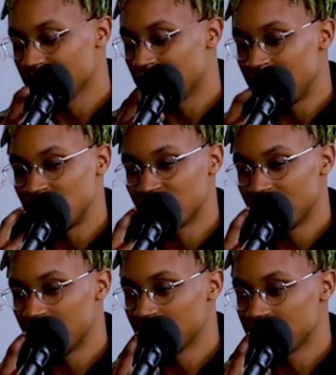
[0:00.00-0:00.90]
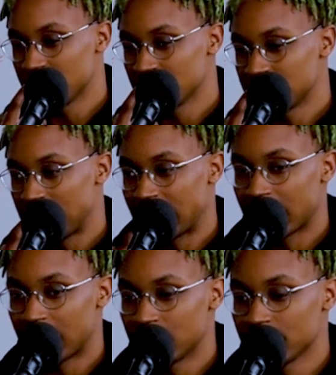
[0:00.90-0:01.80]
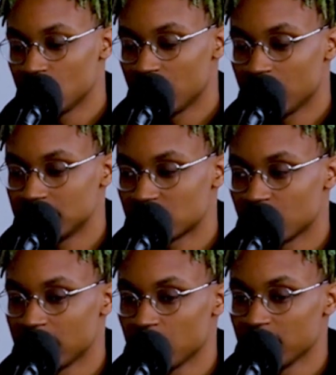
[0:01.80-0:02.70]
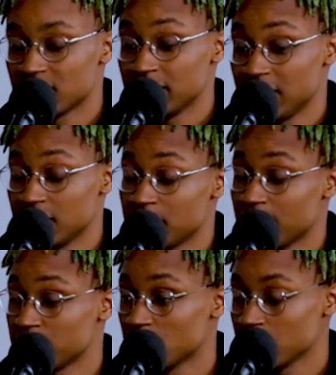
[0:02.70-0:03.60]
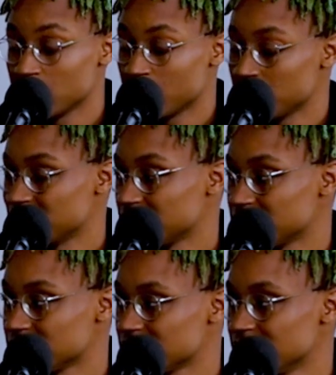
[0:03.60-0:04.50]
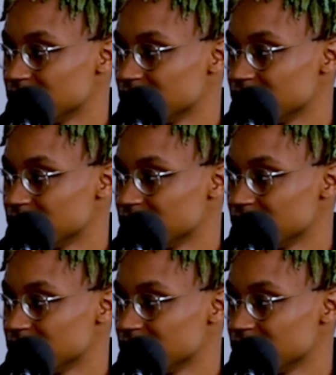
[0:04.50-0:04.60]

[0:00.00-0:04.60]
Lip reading: a engineer the other day. I interviewed someone that runs a media platform in White Plains.